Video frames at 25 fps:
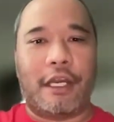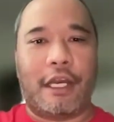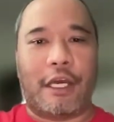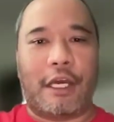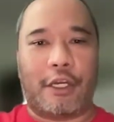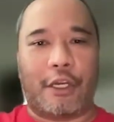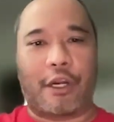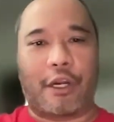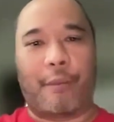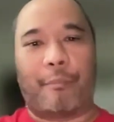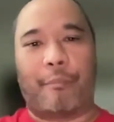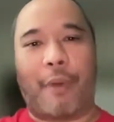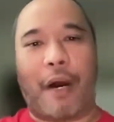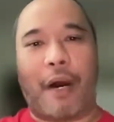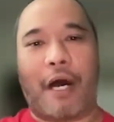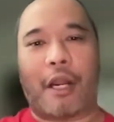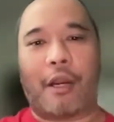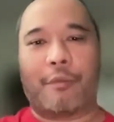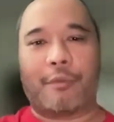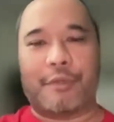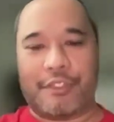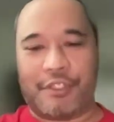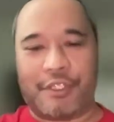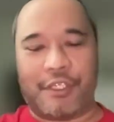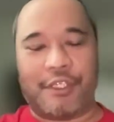And on the
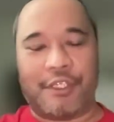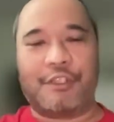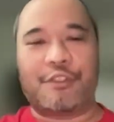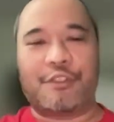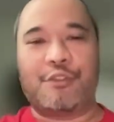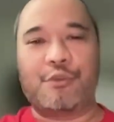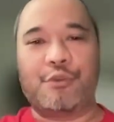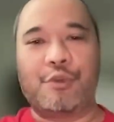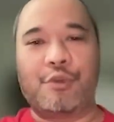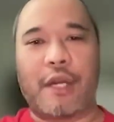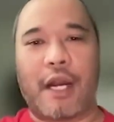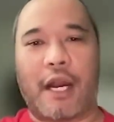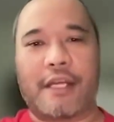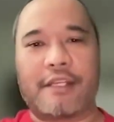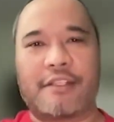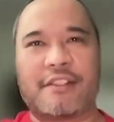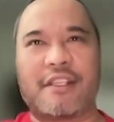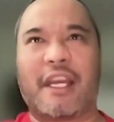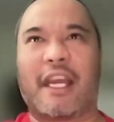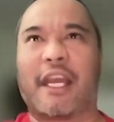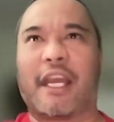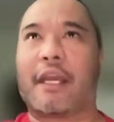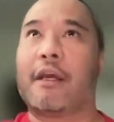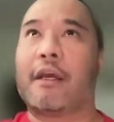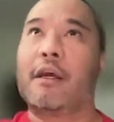bottom, you see these two guys
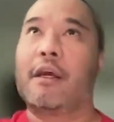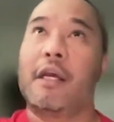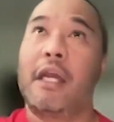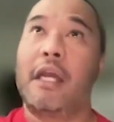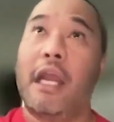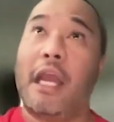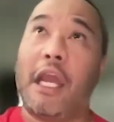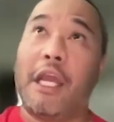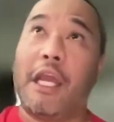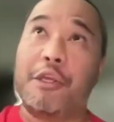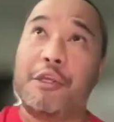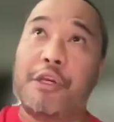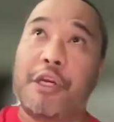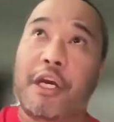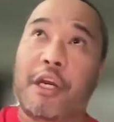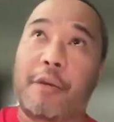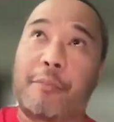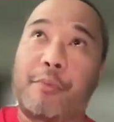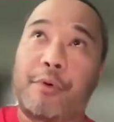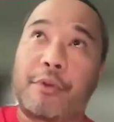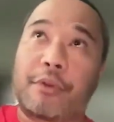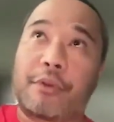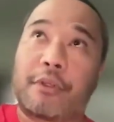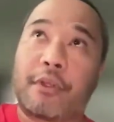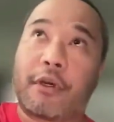saying, "Hey, you gotta
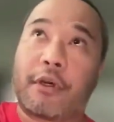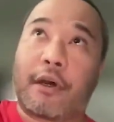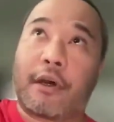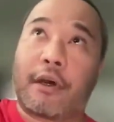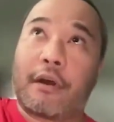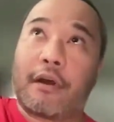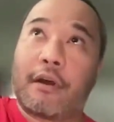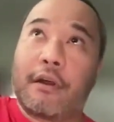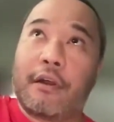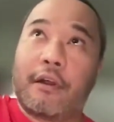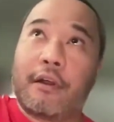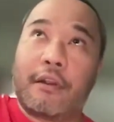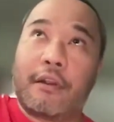put the